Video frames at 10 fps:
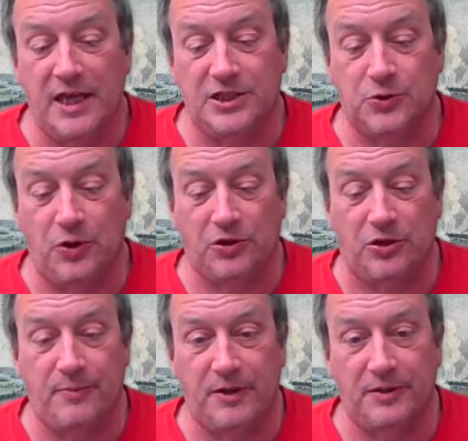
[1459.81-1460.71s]

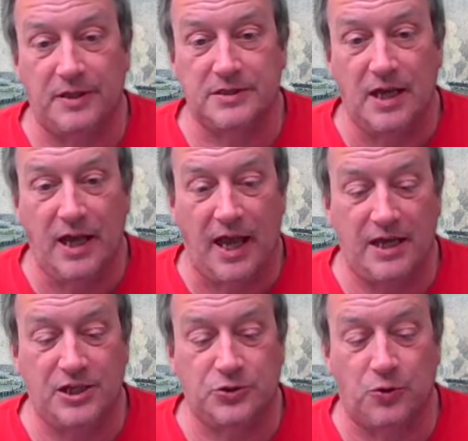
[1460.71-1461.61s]
historical appearance
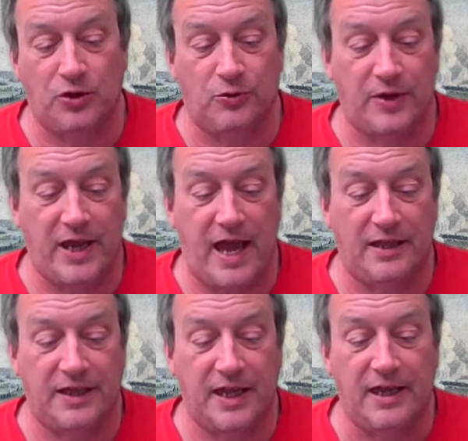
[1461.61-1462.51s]
and historical
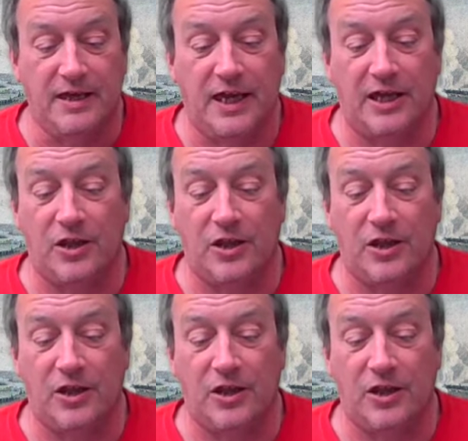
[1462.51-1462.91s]
reality.